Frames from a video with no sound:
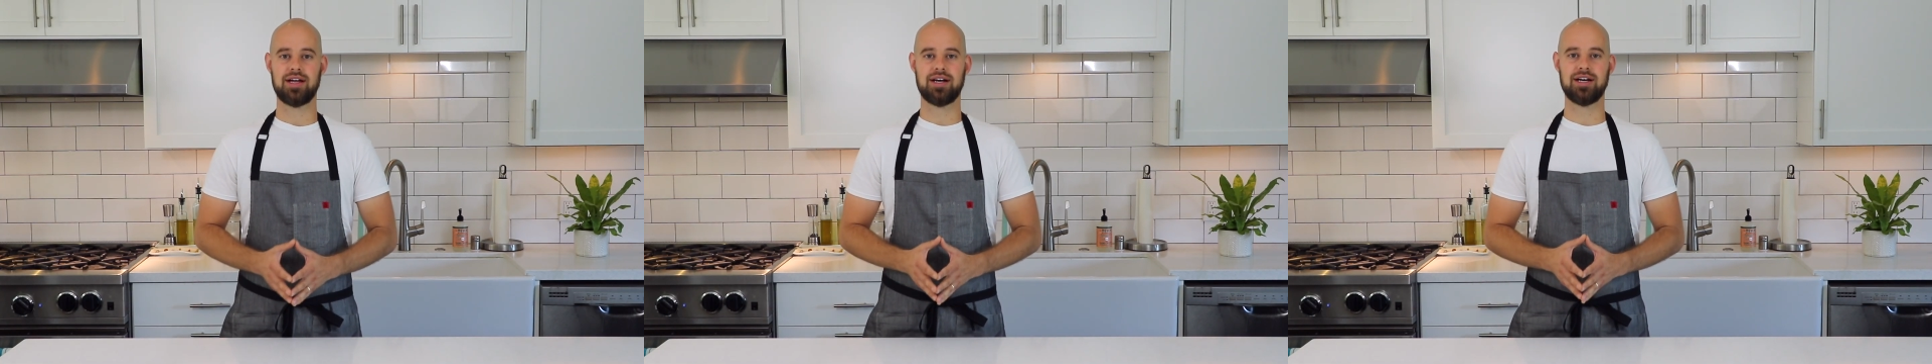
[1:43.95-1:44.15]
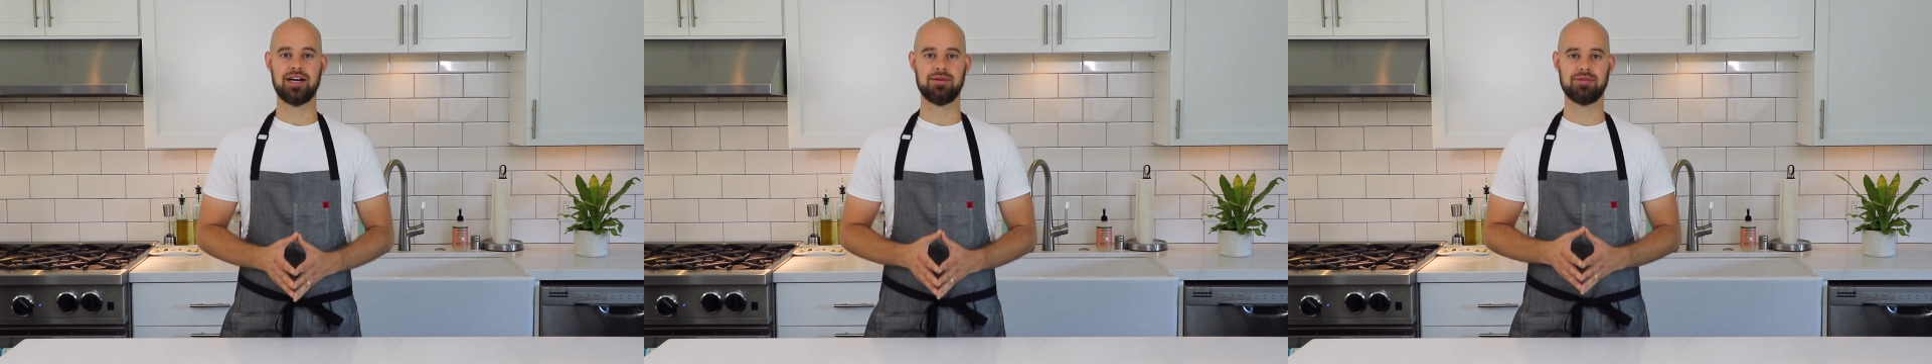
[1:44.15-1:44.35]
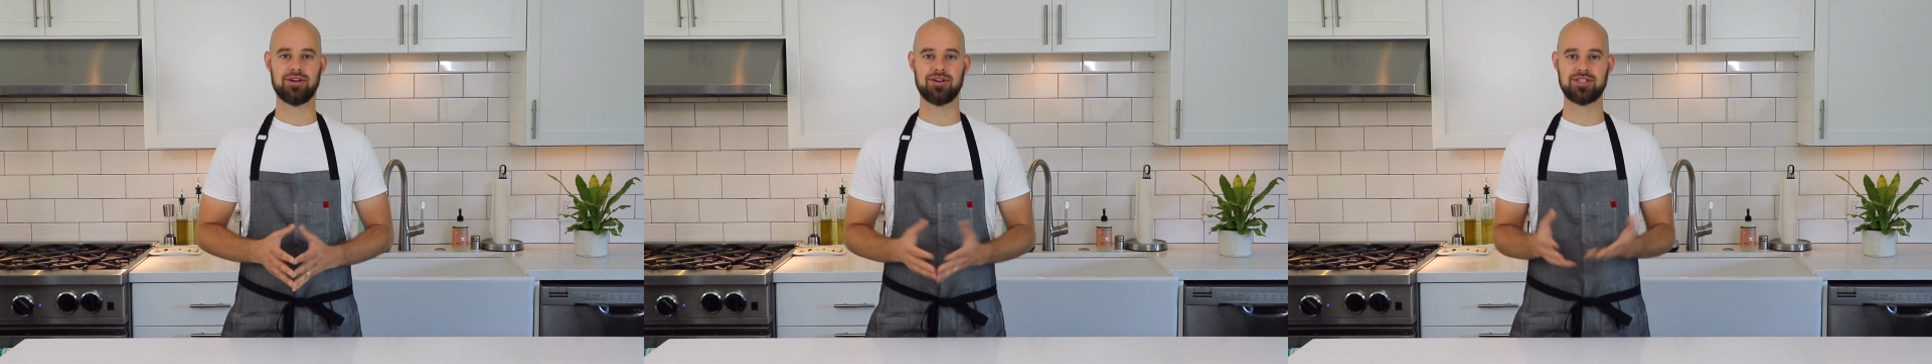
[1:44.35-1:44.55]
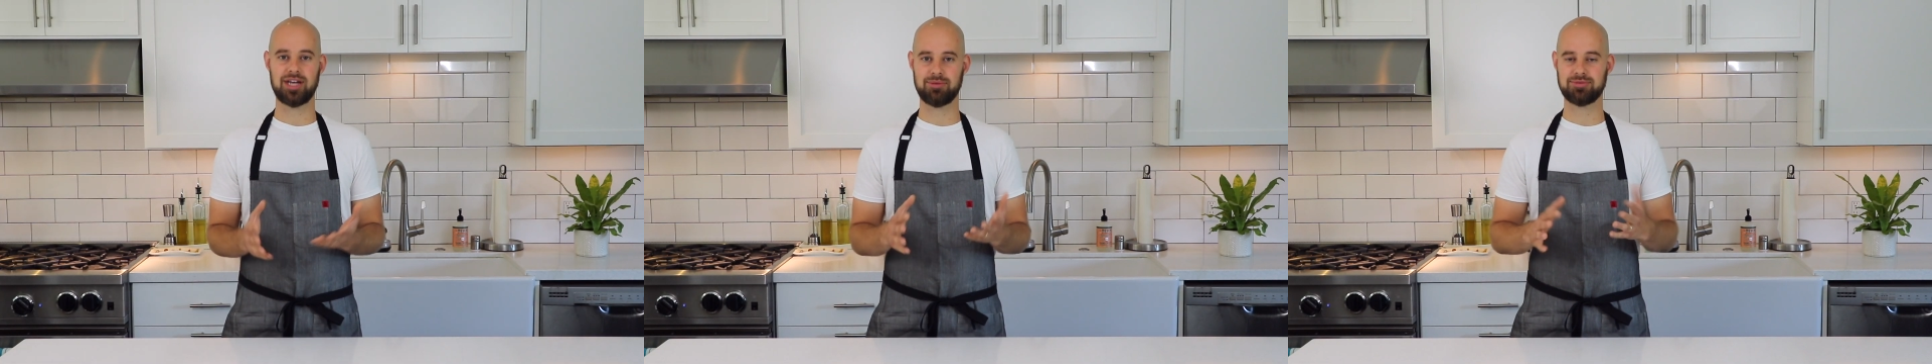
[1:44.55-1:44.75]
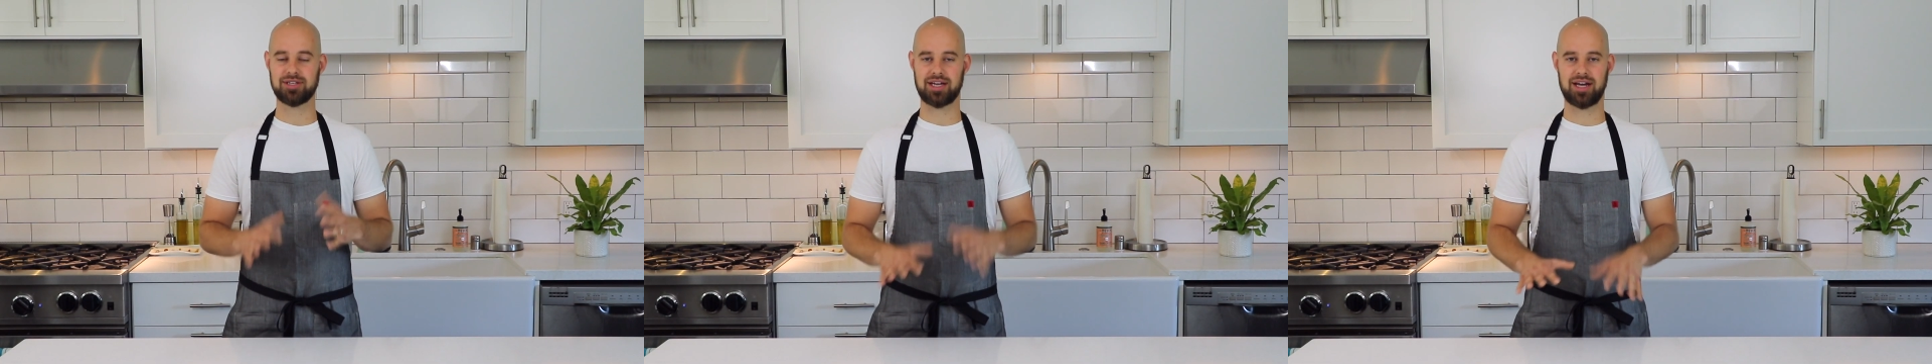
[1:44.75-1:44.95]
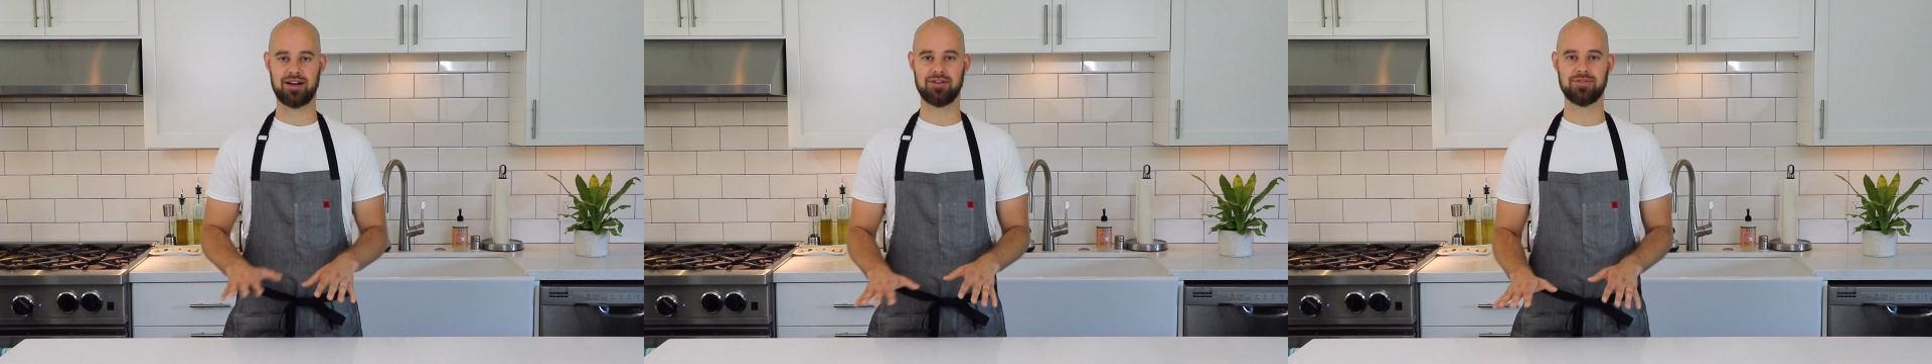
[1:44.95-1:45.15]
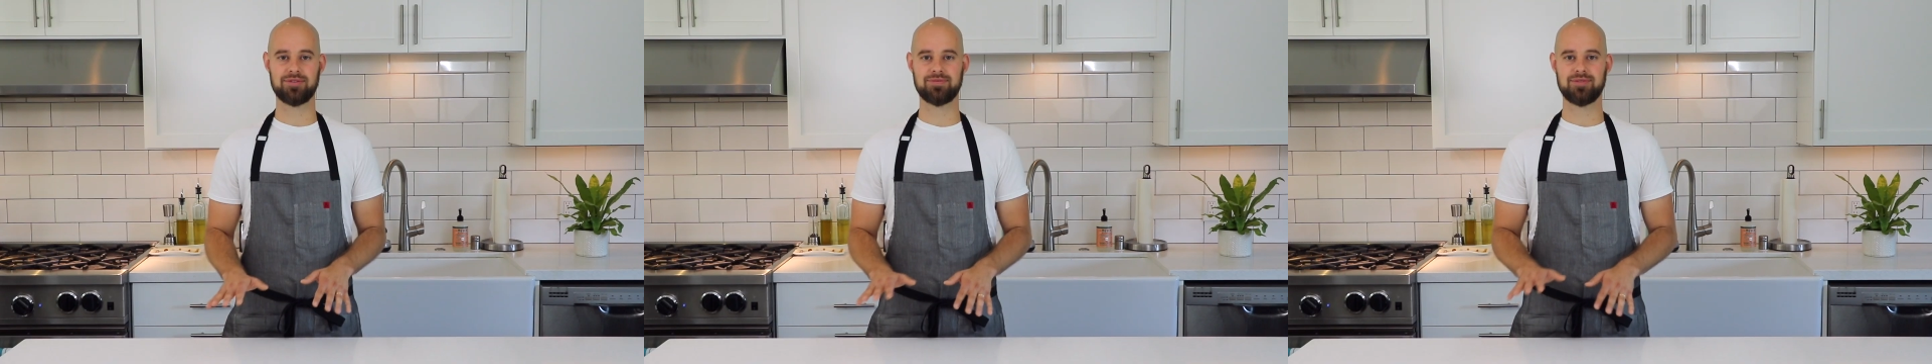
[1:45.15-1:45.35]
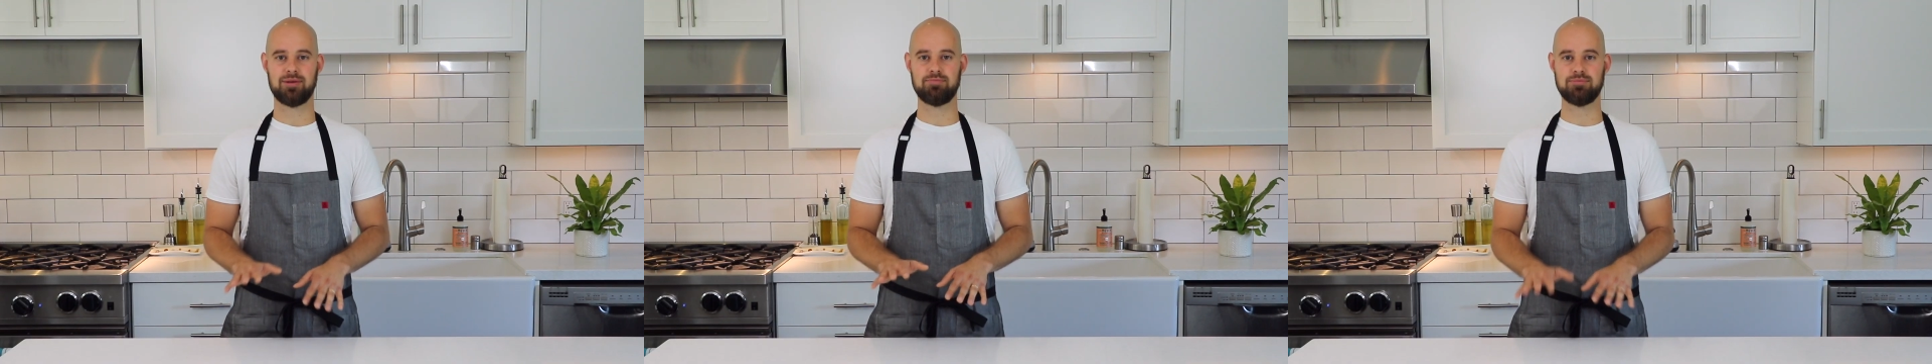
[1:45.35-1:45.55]
It'll just help to kind of
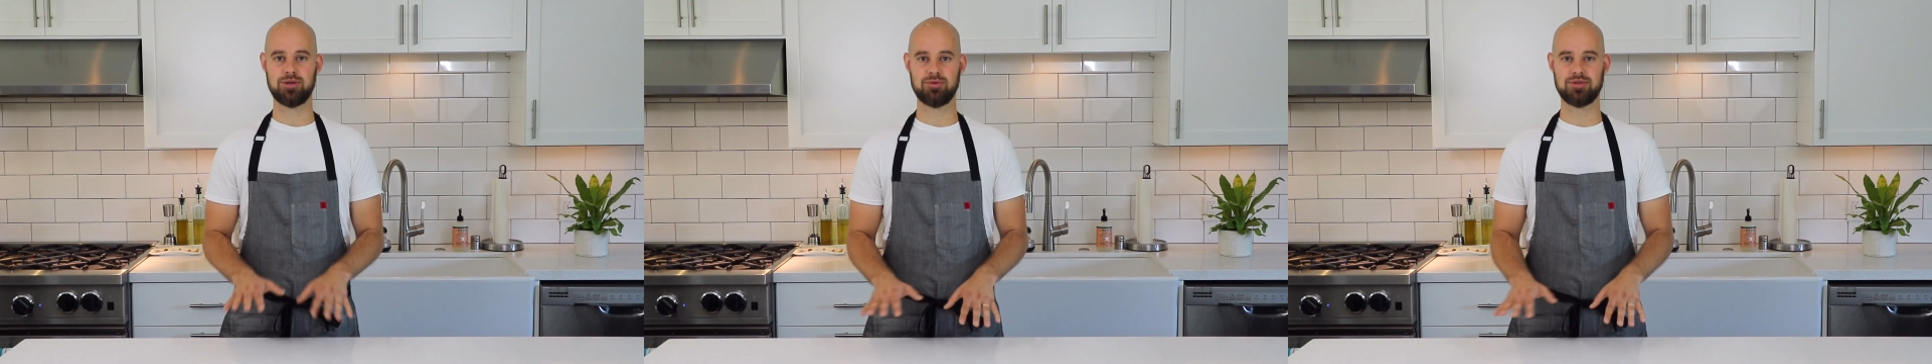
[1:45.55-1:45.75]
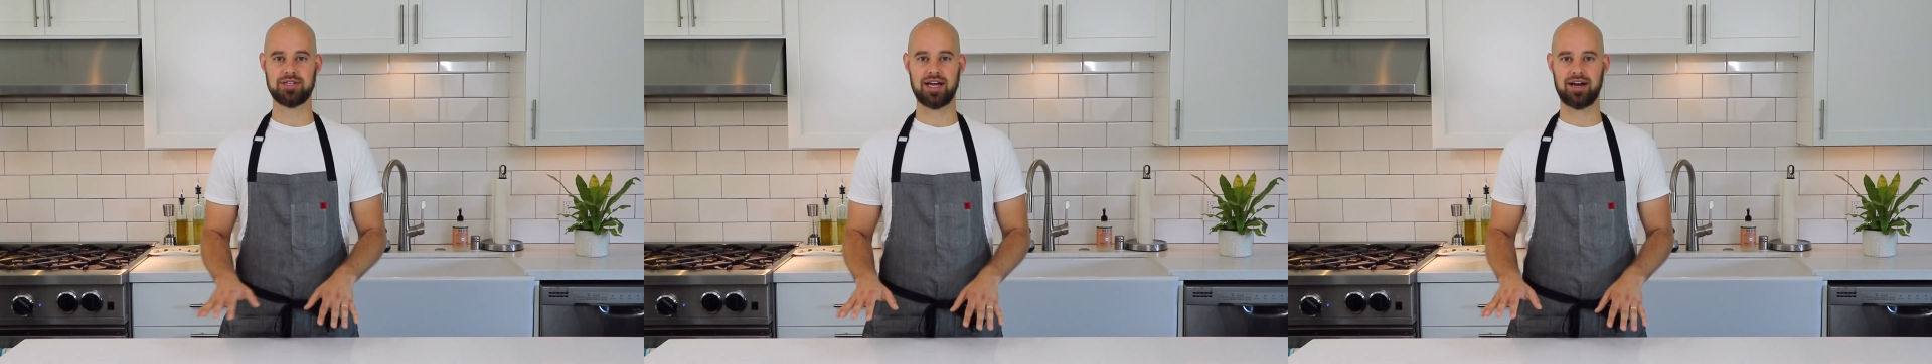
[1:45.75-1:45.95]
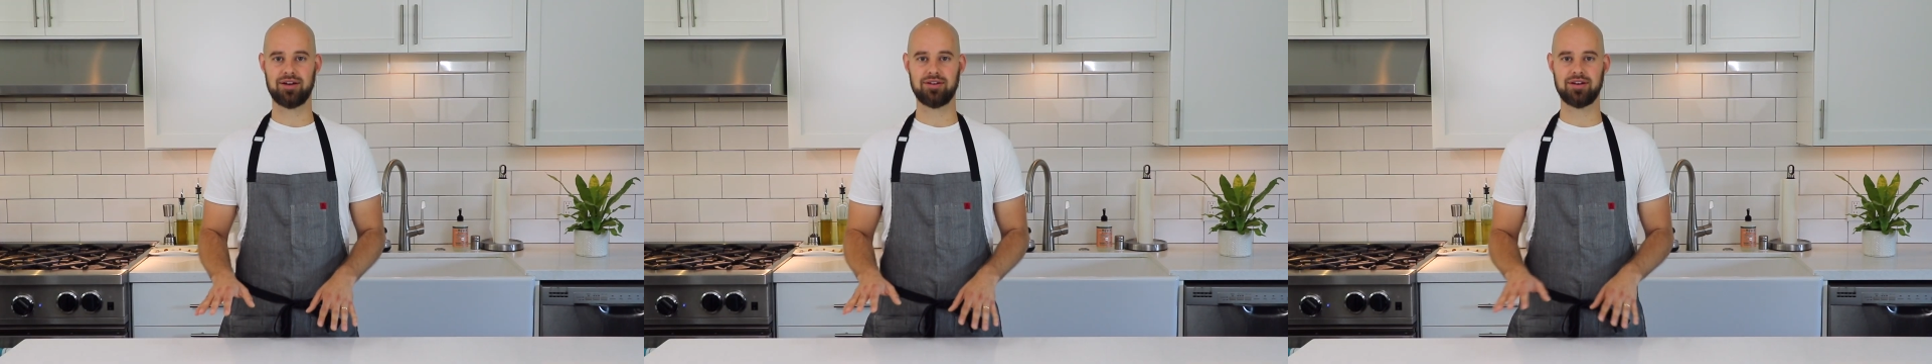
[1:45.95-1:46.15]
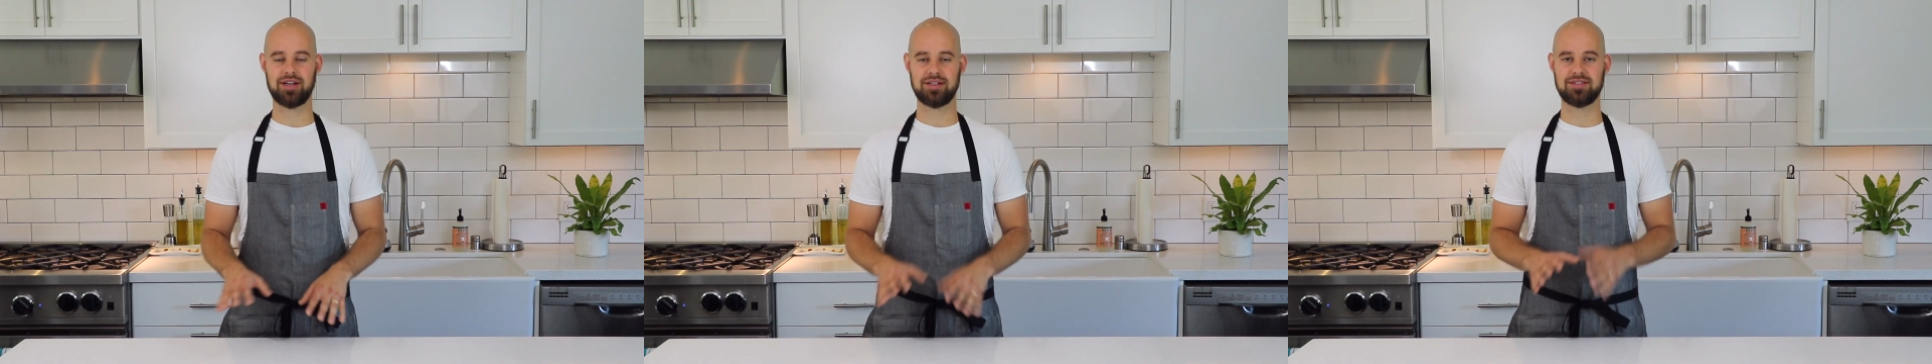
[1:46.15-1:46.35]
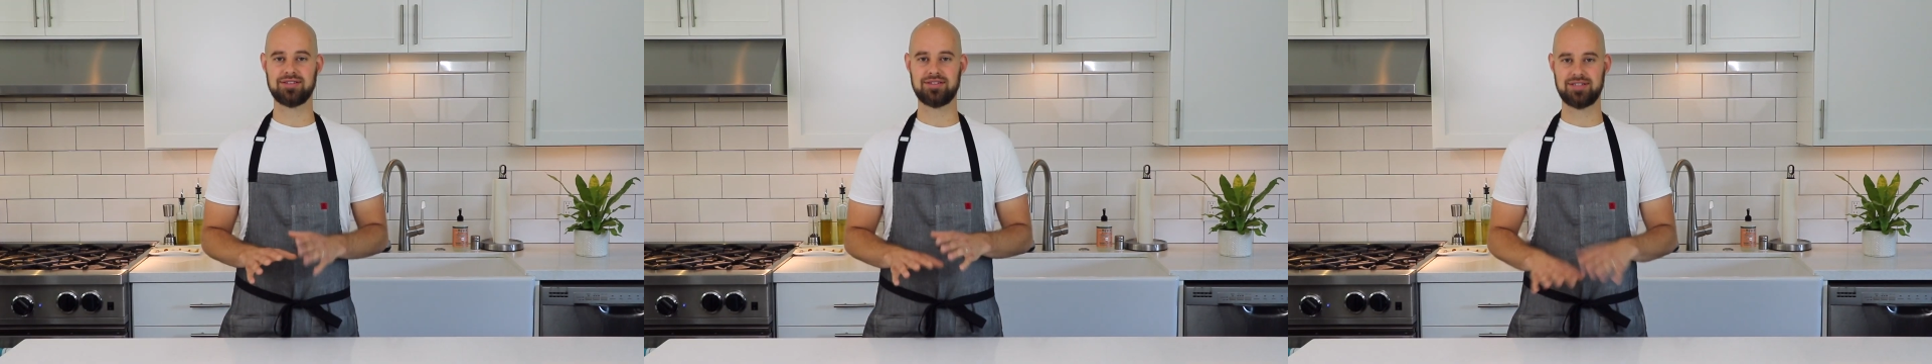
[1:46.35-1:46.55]
mute down and